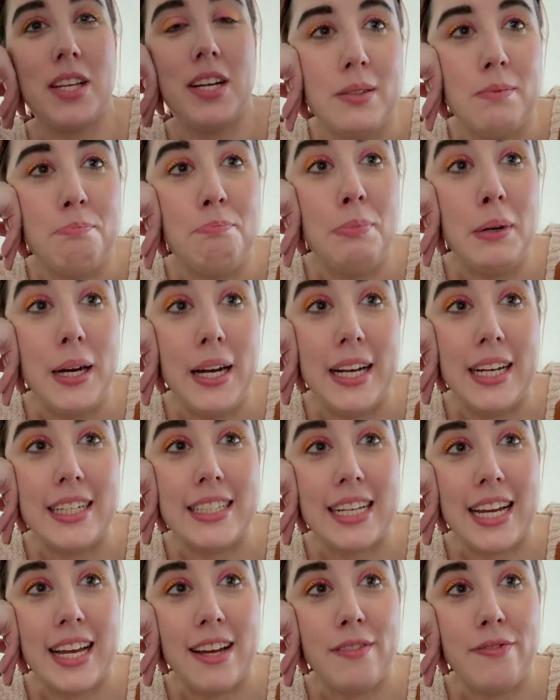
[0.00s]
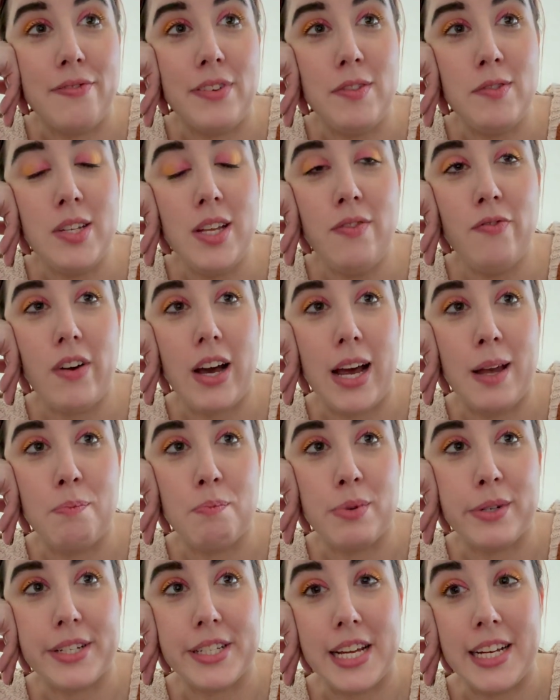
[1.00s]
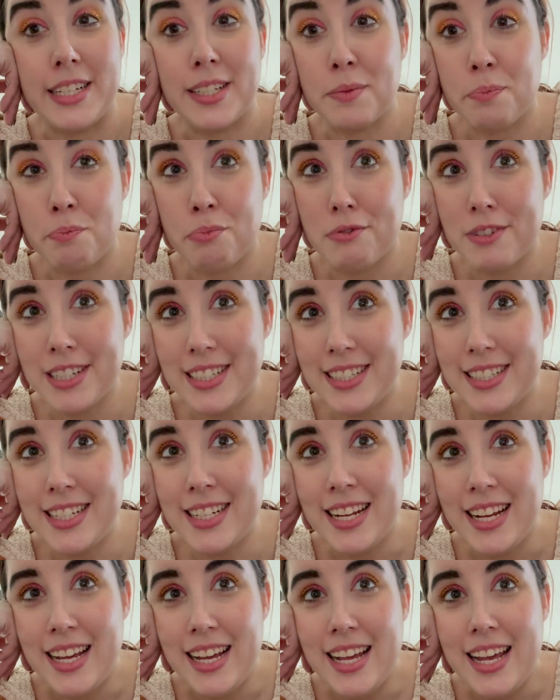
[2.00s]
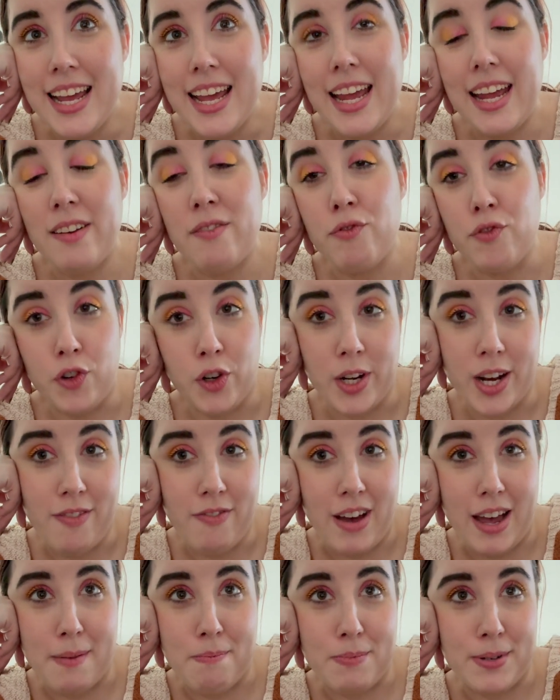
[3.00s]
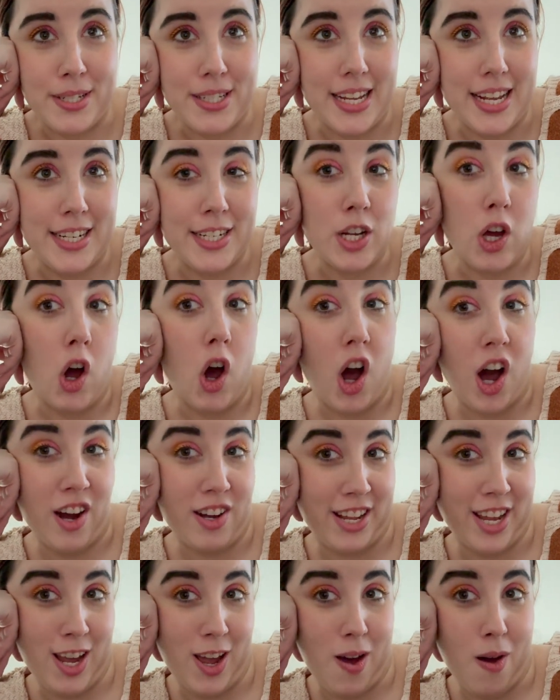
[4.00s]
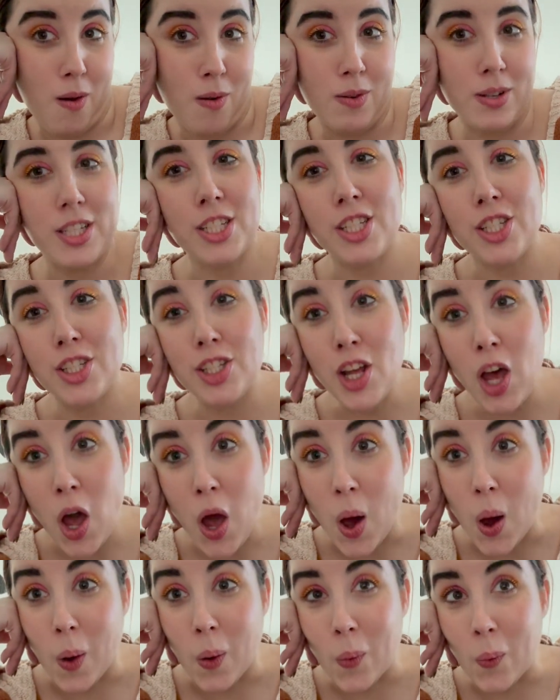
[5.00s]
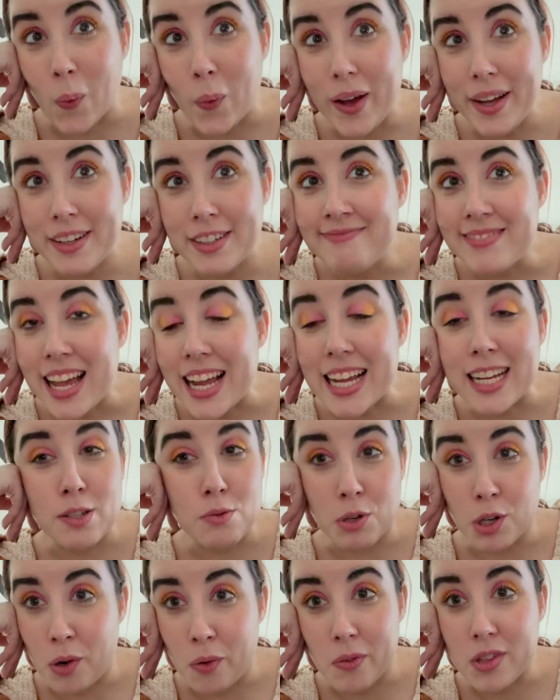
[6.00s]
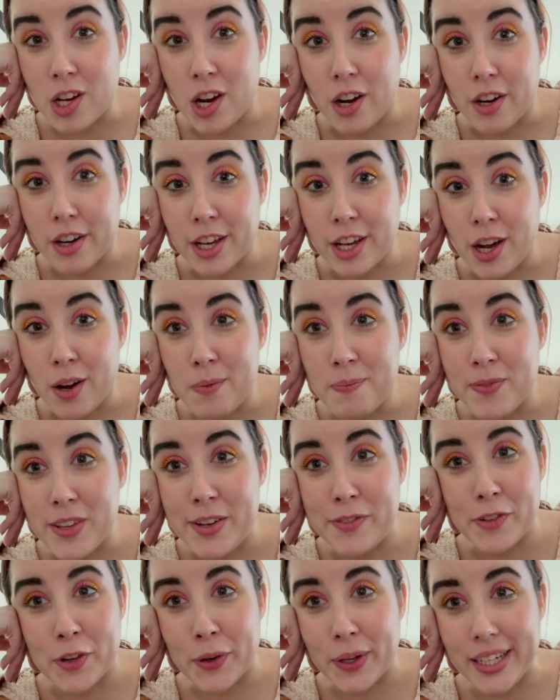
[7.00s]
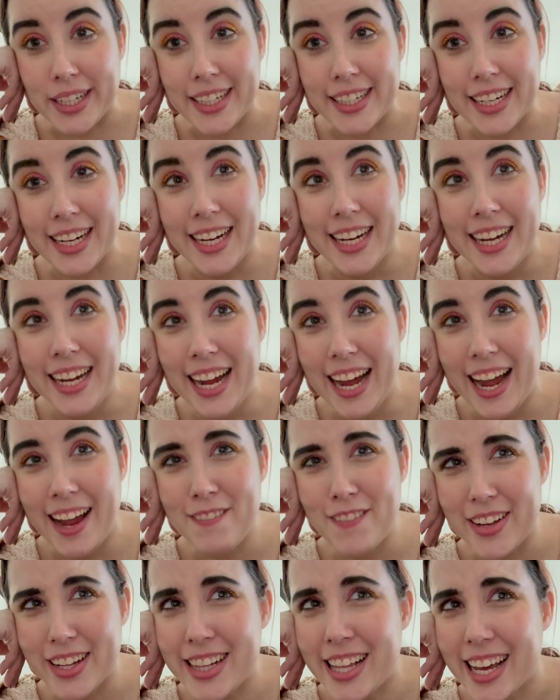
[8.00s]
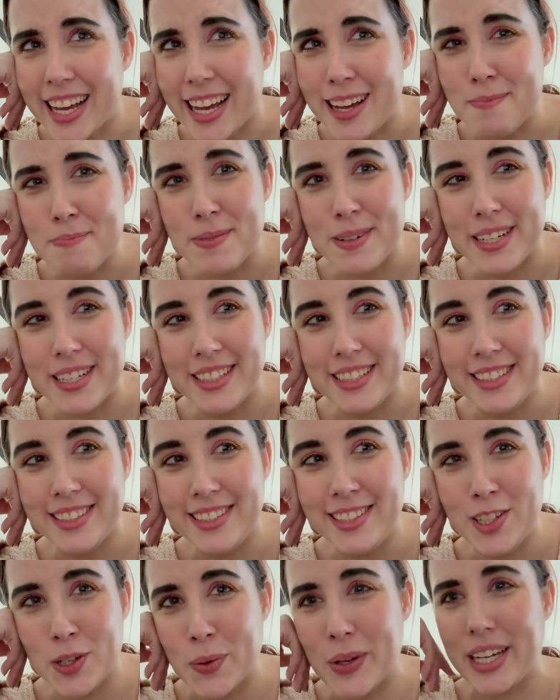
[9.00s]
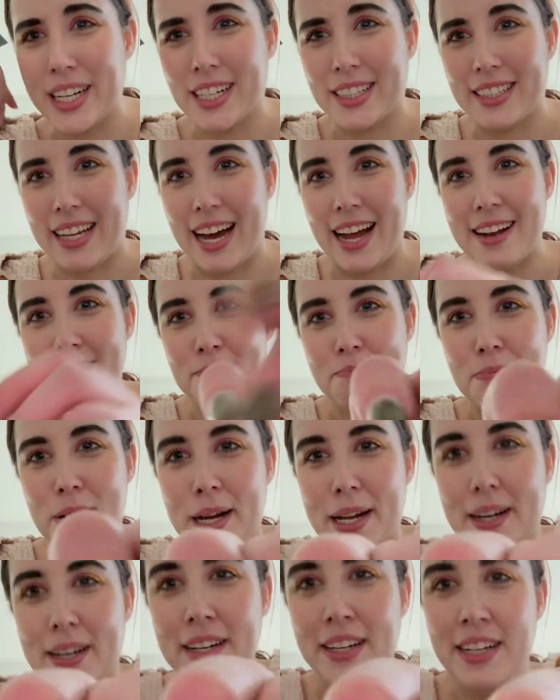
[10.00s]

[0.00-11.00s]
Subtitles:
But I have 55% print and 45% audio. So I guess we're going with audio, even though I feel like I've been doing it a lot, but.